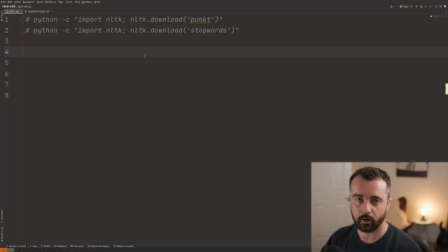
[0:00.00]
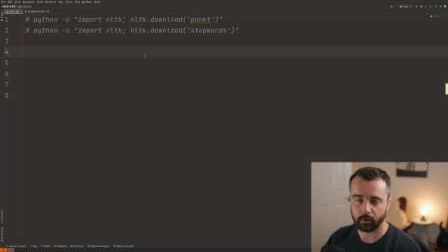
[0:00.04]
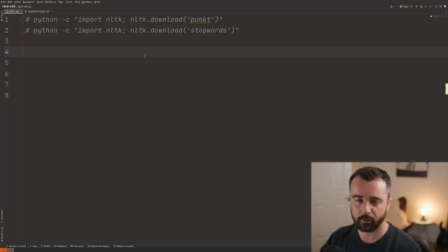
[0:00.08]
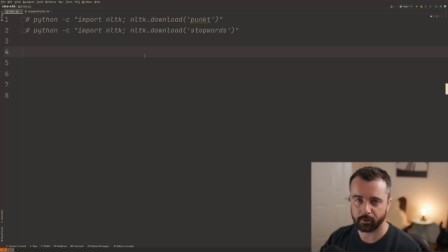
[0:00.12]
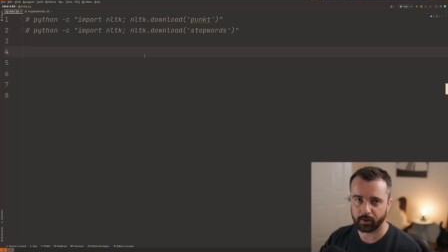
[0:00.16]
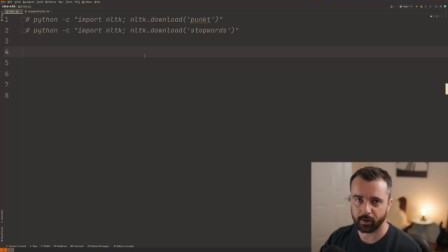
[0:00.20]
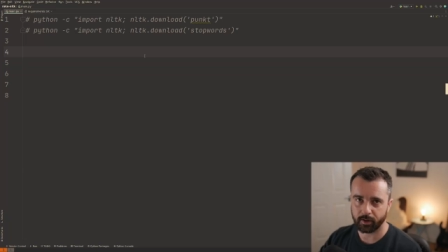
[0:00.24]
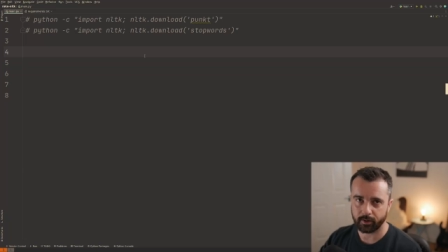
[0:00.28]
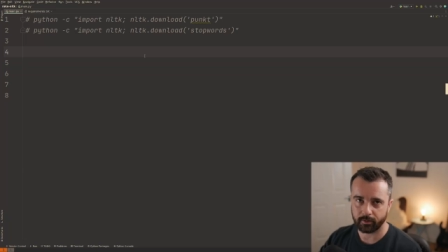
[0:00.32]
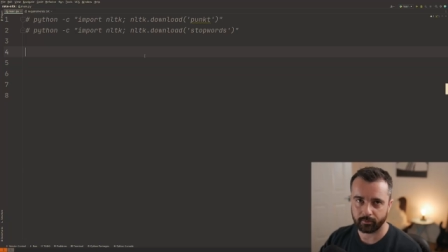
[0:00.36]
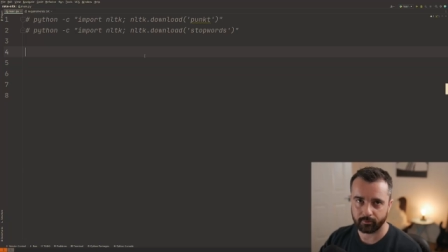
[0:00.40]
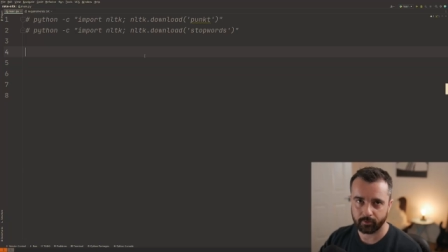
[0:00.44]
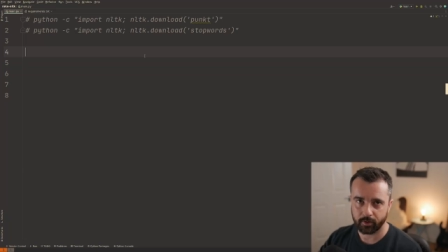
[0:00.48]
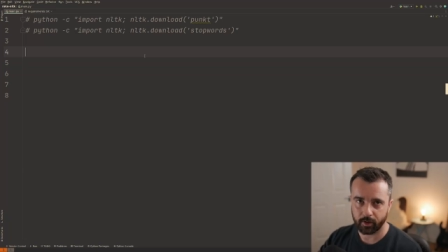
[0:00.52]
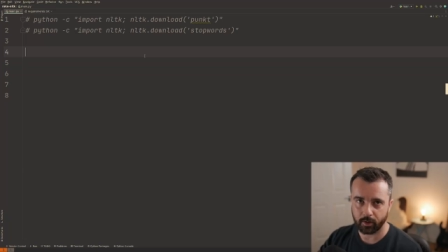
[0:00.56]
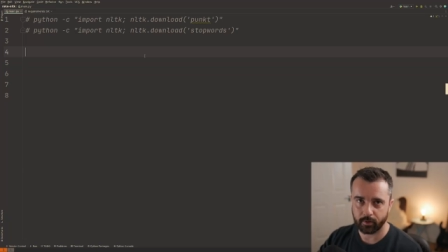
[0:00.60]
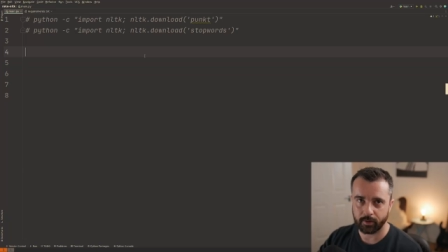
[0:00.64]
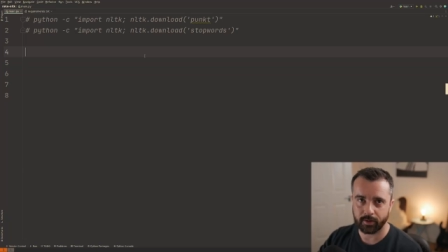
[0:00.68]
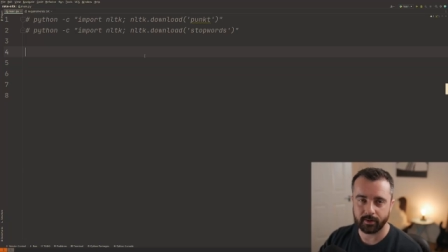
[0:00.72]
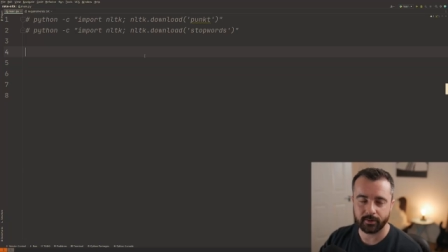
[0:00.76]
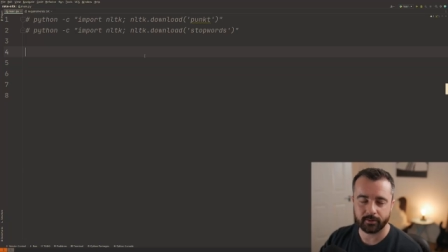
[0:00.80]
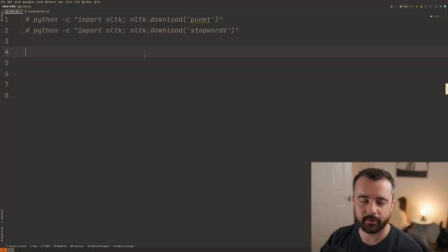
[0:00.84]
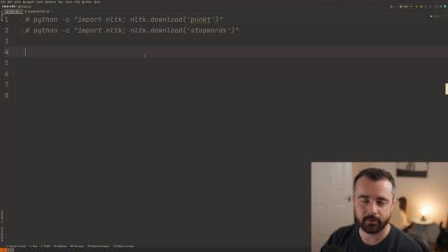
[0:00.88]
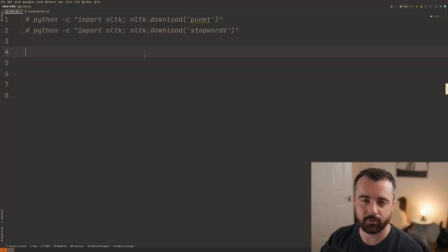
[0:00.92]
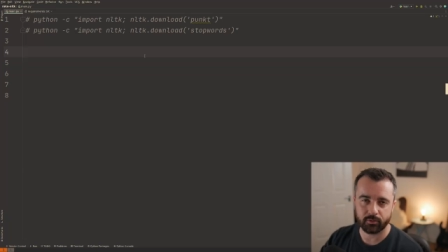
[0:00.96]
Okay, code
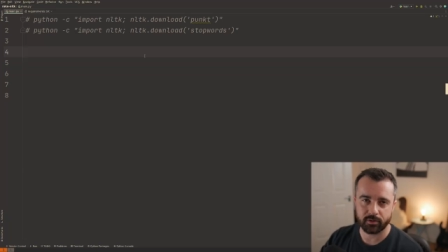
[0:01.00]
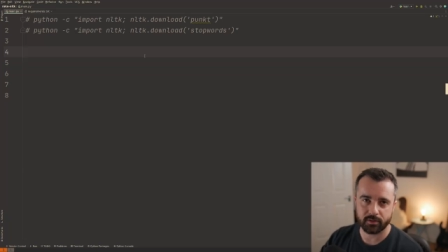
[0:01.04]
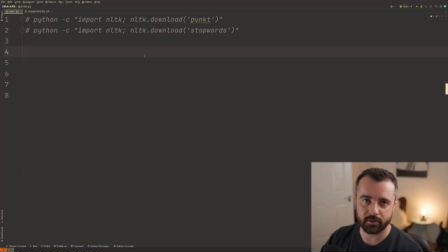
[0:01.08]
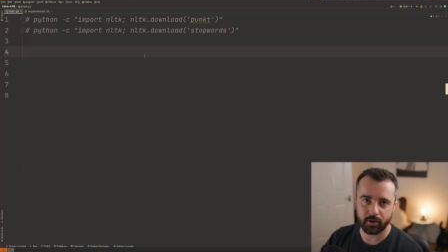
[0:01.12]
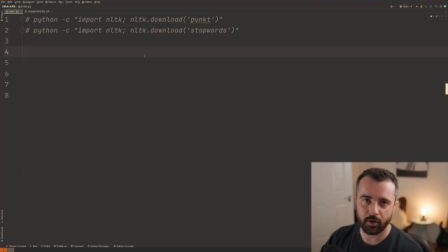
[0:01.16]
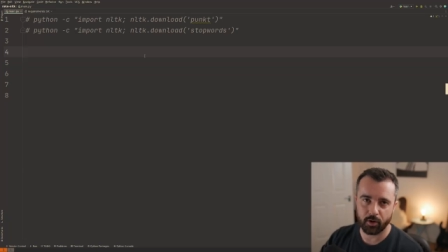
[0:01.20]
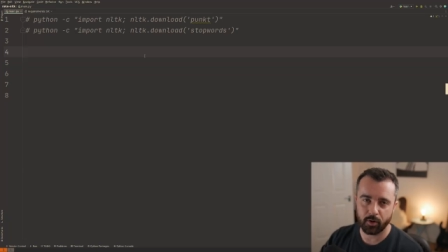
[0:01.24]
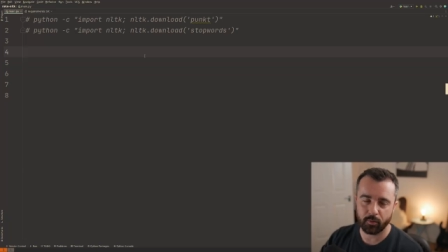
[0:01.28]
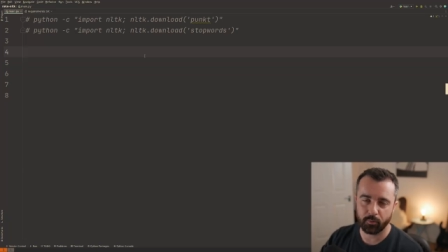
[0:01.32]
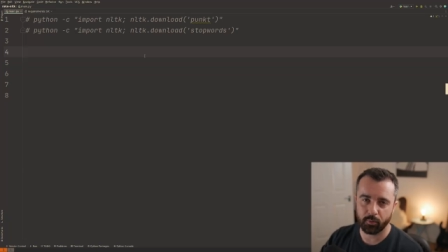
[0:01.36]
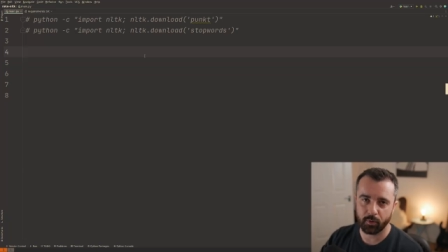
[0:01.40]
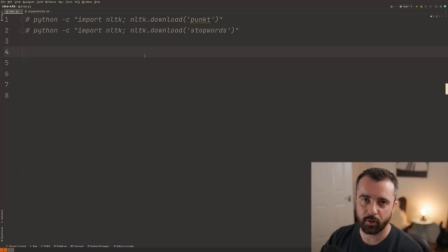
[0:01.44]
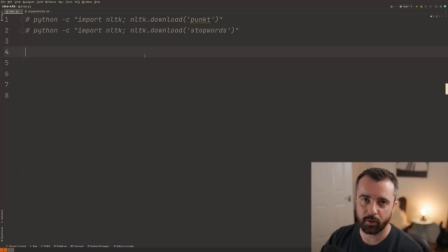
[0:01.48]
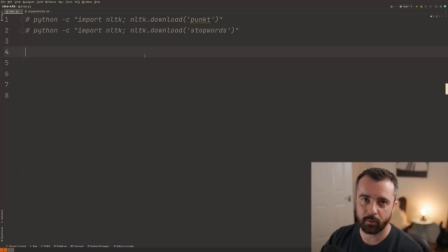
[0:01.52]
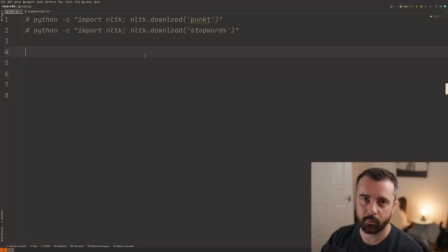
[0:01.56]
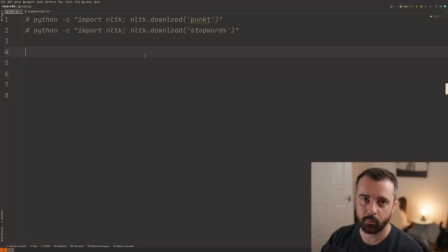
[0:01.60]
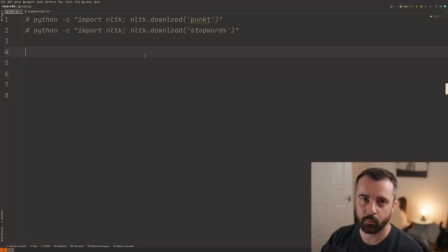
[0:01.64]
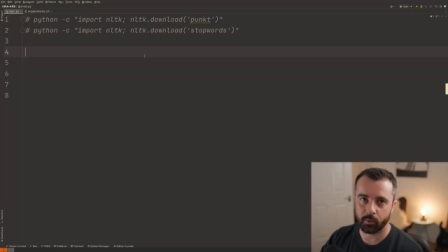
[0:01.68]
editor is open.